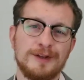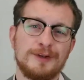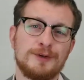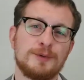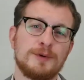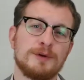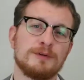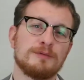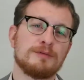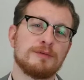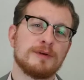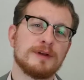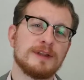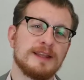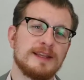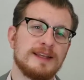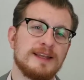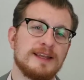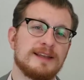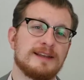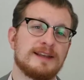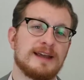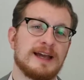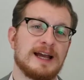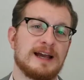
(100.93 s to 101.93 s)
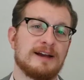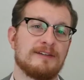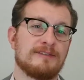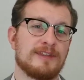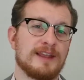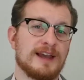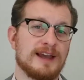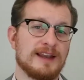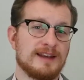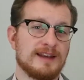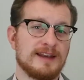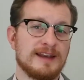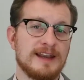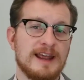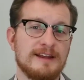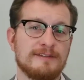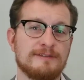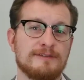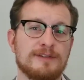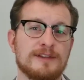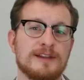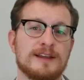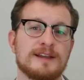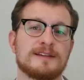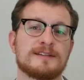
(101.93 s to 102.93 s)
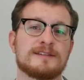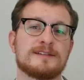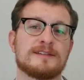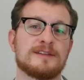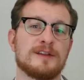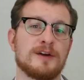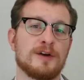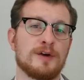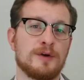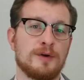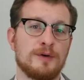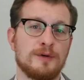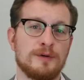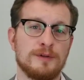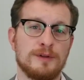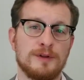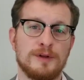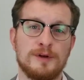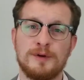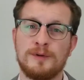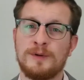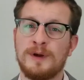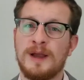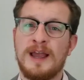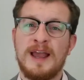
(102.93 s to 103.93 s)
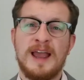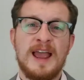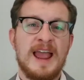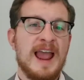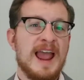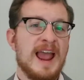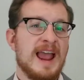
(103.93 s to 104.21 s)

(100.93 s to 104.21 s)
Do we really need to have that Netflix, the Hulu,